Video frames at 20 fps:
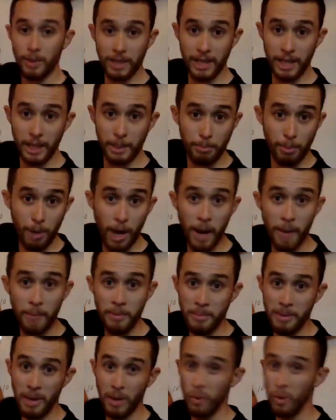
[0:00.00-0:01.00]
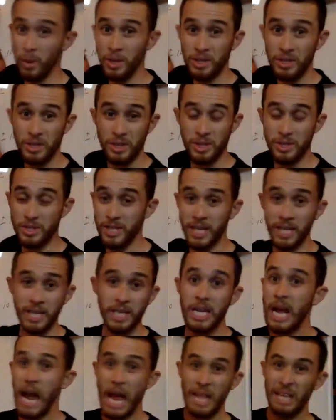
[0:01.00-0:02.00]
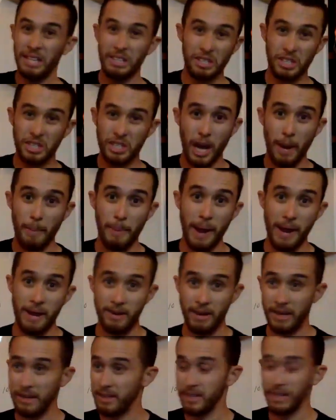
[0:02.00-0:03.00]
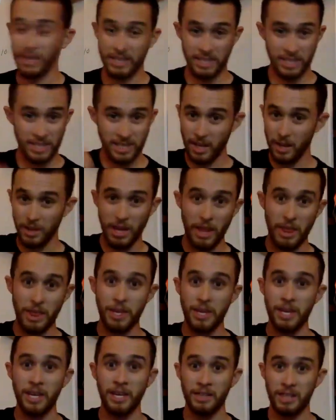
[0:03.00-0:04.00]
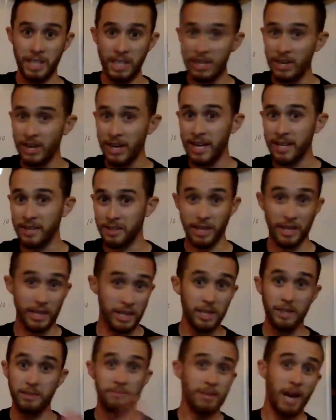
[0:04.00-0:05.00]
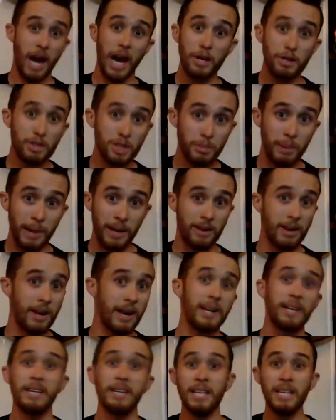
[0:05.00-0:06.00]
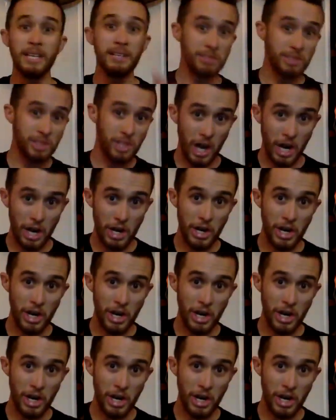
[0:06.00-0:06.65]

they get a problem about 1-2 years in, and they just stop bike riding. You like sell that thing on the internet. They're like, good, I used to bike ride, started to